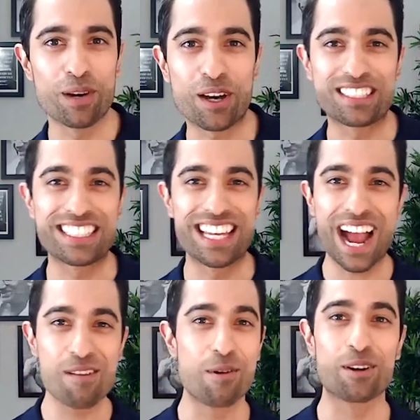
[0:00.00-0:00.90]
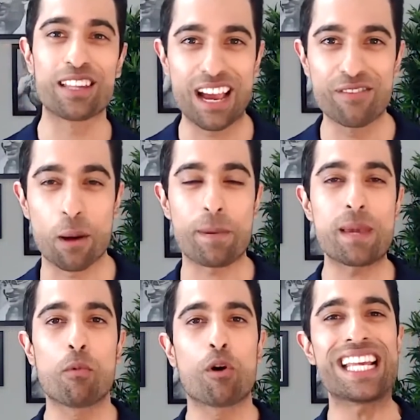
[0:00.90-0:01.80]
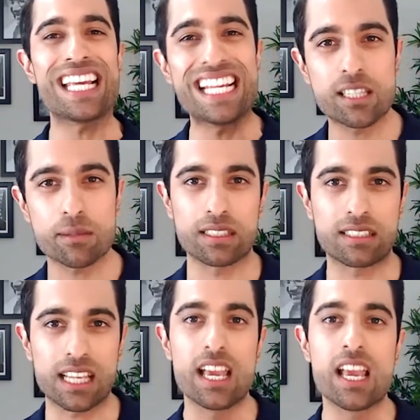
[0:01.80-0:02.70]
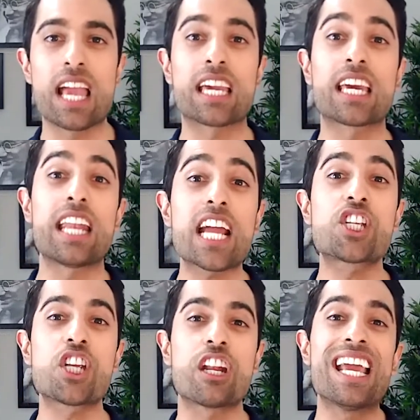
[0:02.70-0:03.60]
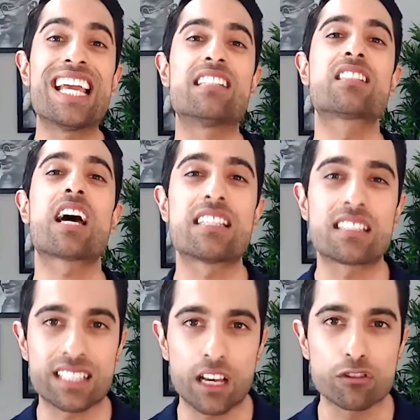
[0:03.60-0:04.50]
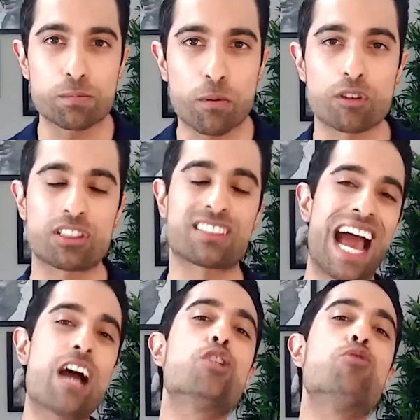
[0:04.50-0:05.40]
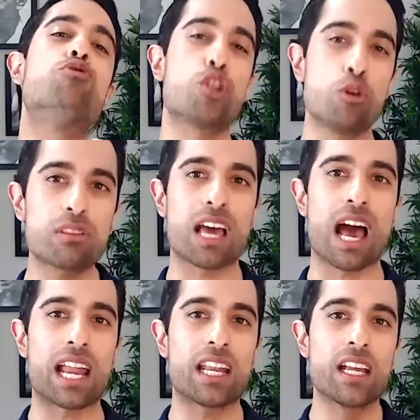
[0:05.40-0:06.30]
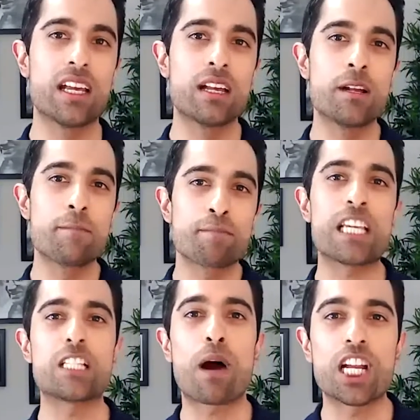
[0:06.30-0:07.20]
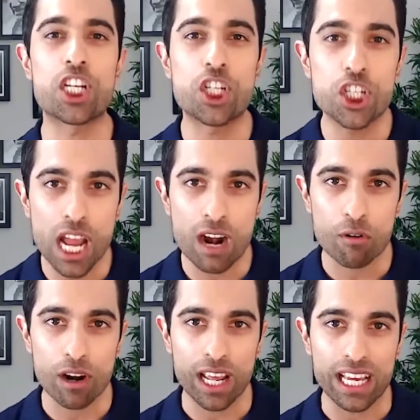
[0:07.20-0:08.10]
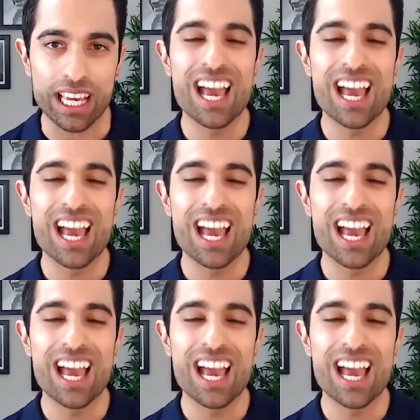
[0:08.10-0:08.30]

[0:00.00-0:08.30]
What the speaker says: because now more than ever, people want intimacy and connection inside of the sales process. And how you do that is by sharing